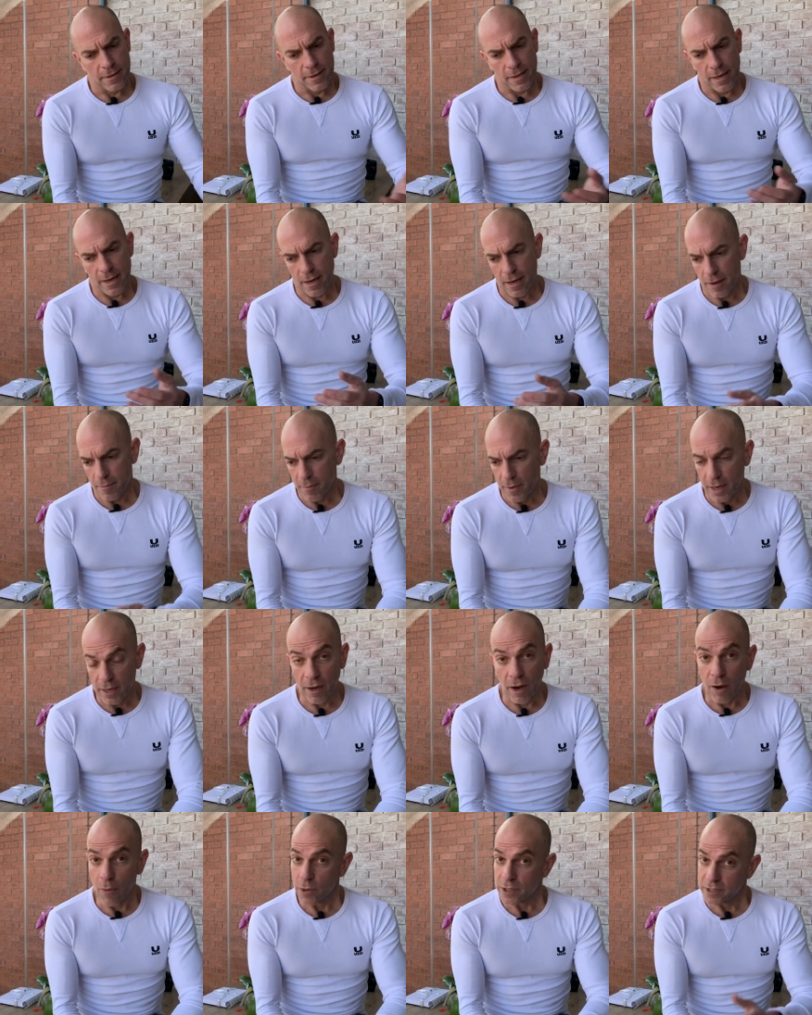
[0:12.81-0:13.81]
Um, I,
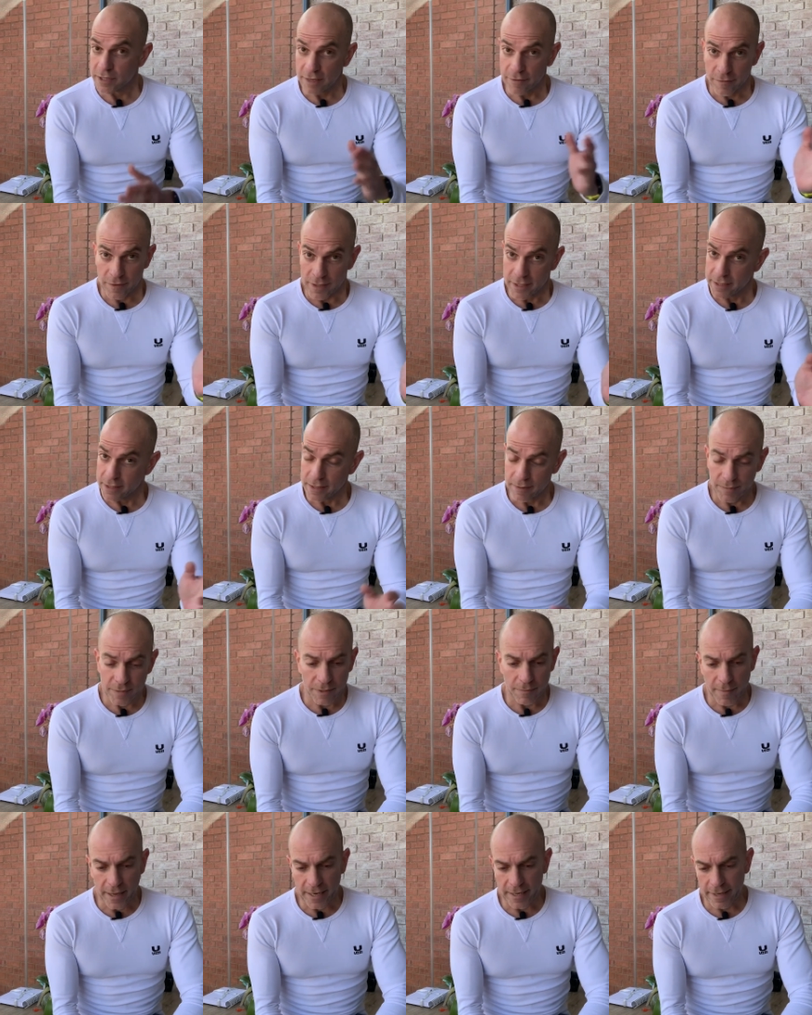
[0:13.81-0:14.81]
I, was definitely
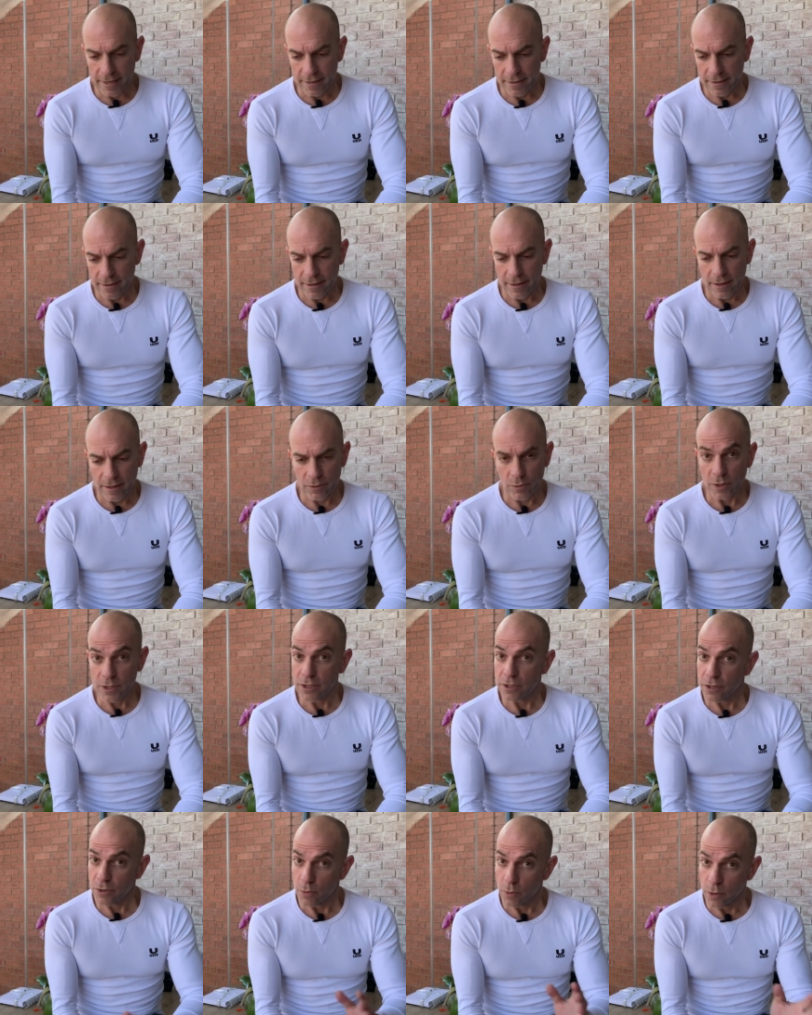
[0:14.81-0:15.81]
symptomatic. Uh, it wasn't
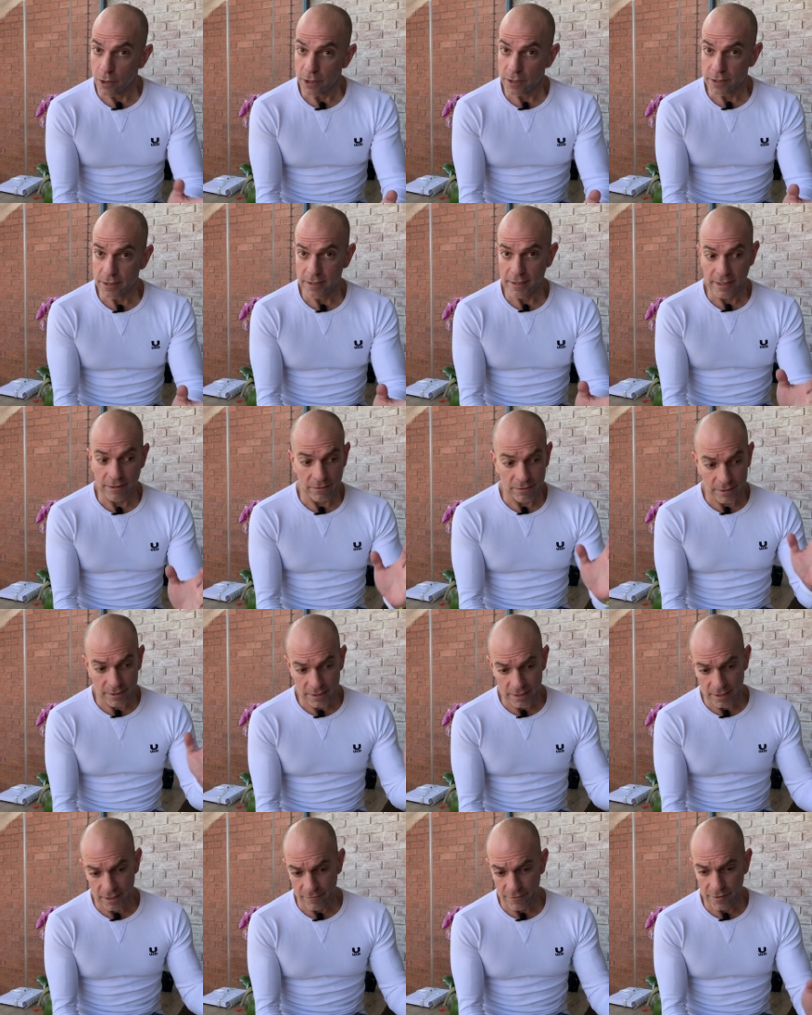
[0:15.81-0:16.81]
the worst illness
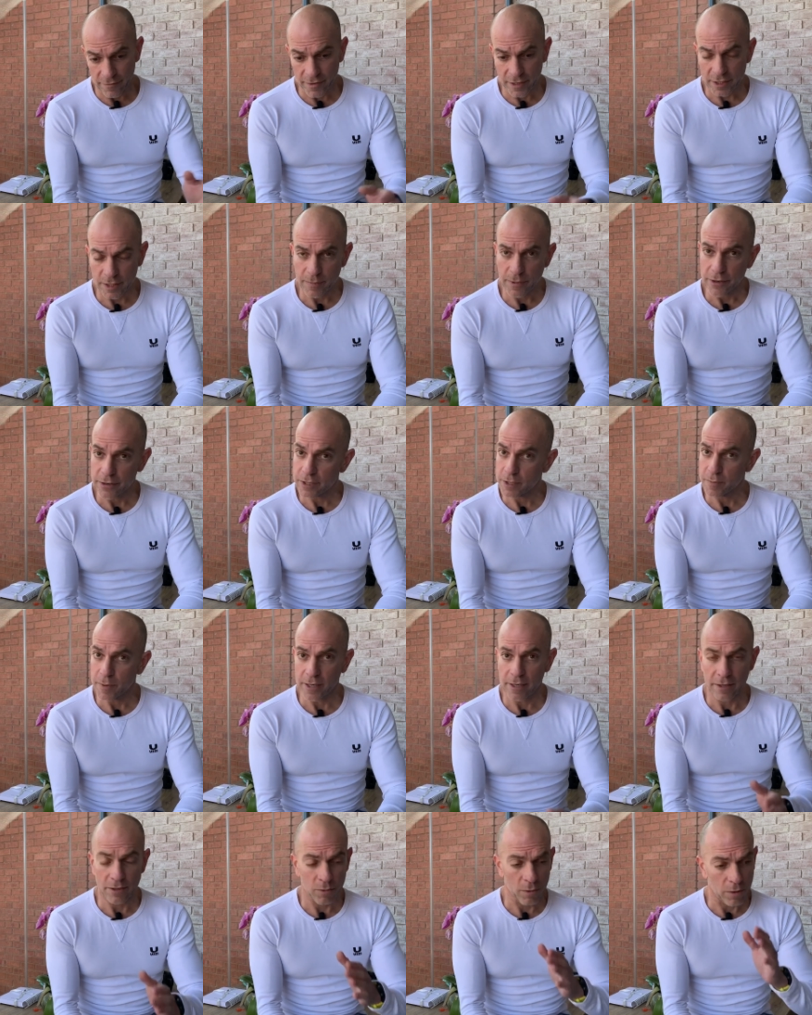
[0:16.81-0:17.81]
that I've ever experienced, but
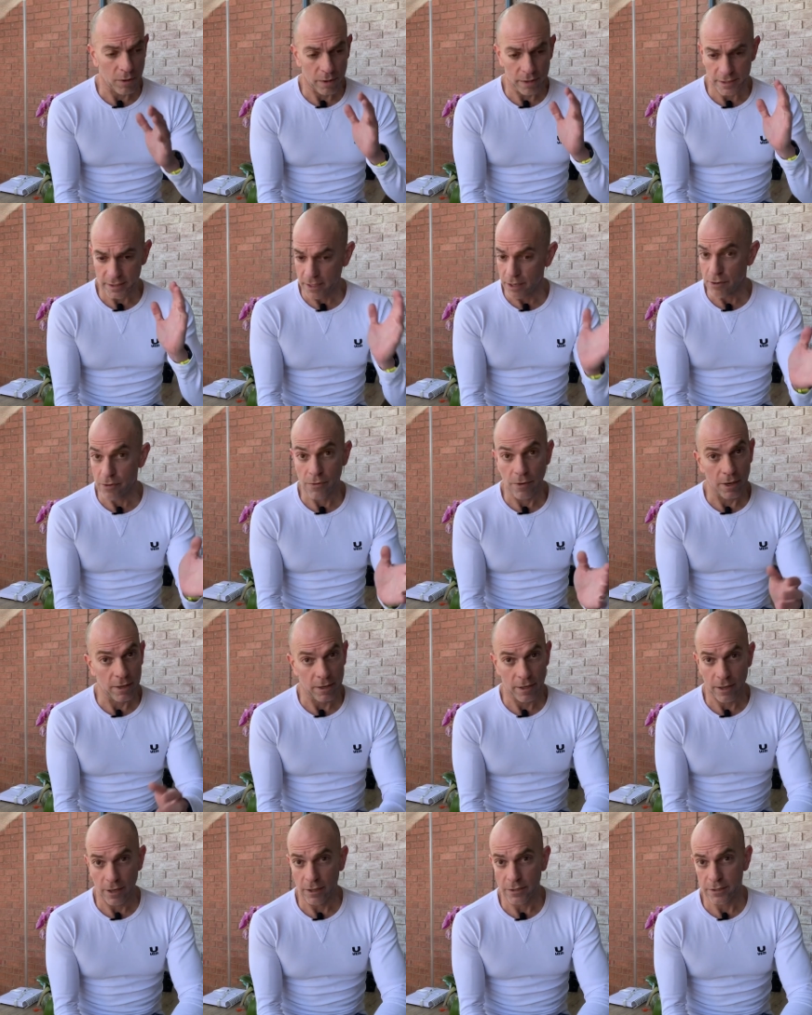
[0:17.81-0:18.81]
it was a
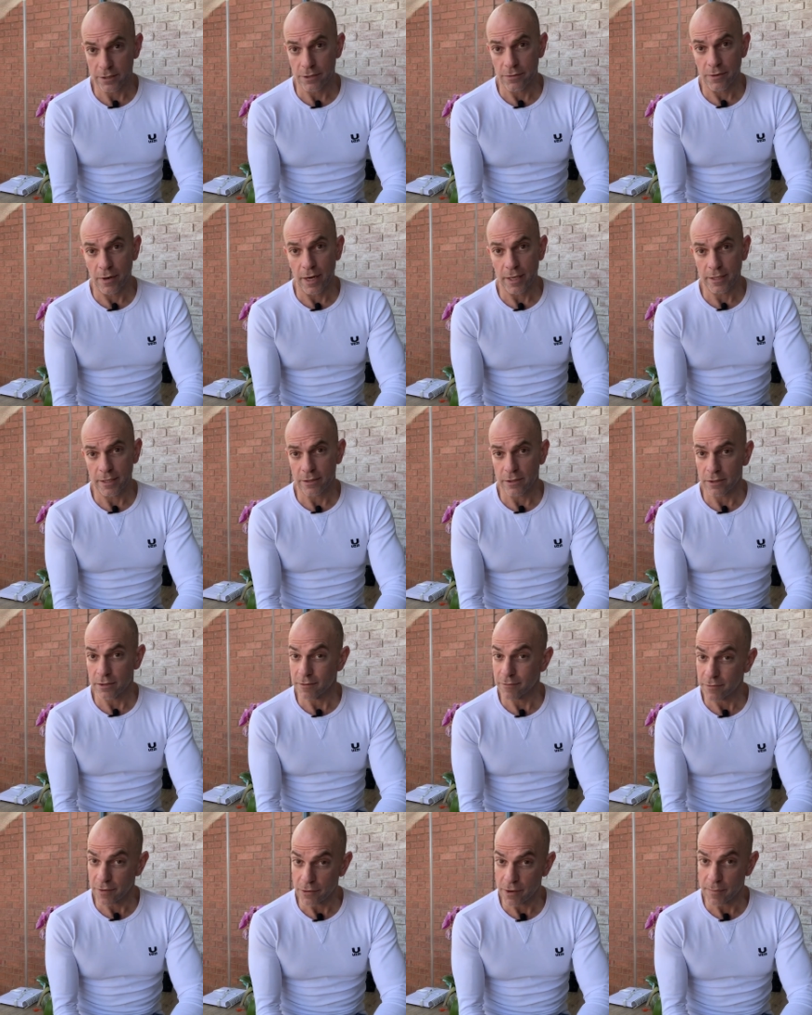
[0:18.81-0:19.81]
roller coaster ride and
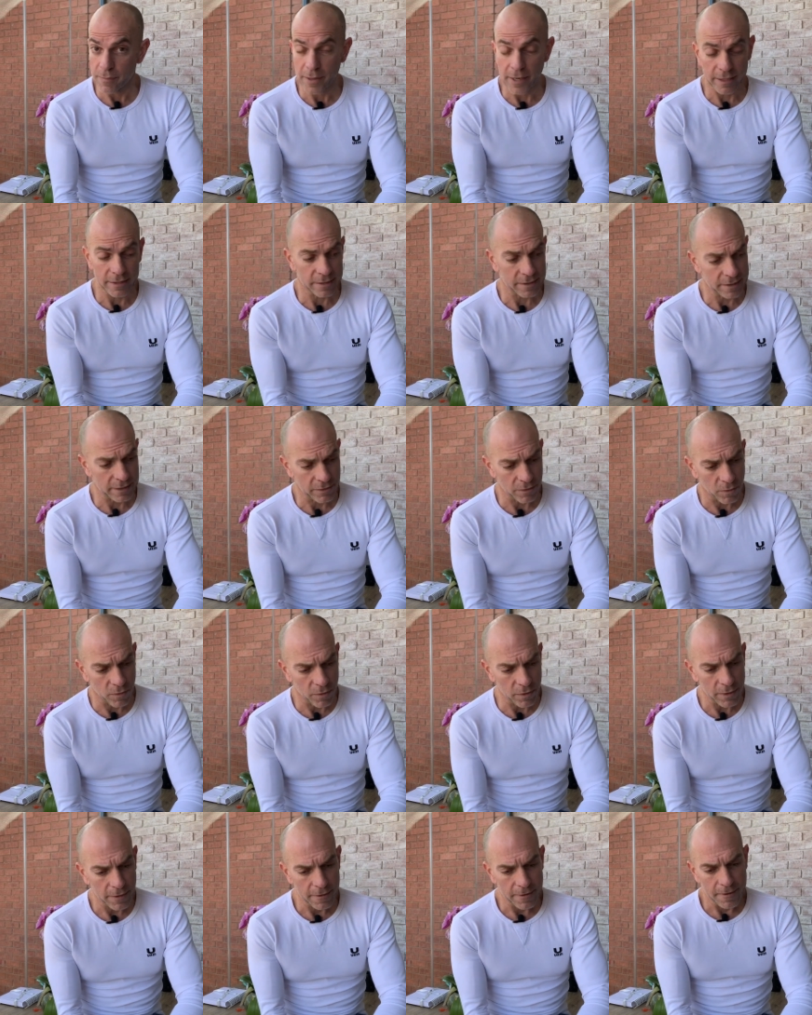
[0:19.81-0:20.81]
not very pleasant at
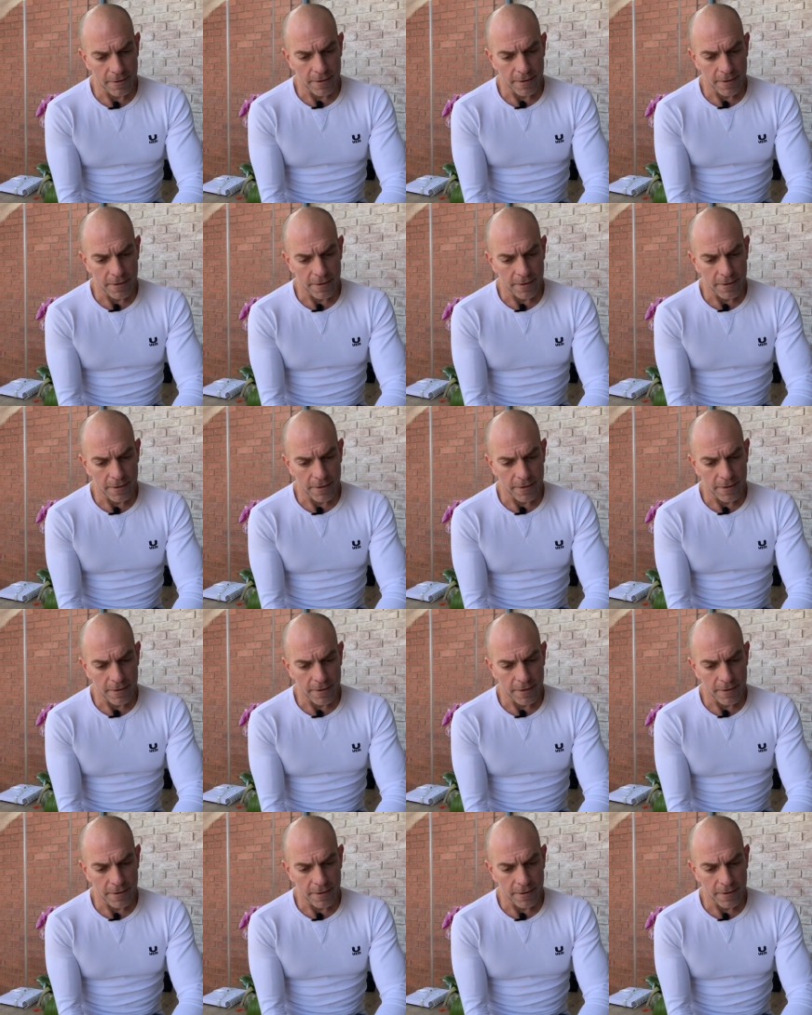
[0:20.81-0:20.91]
all.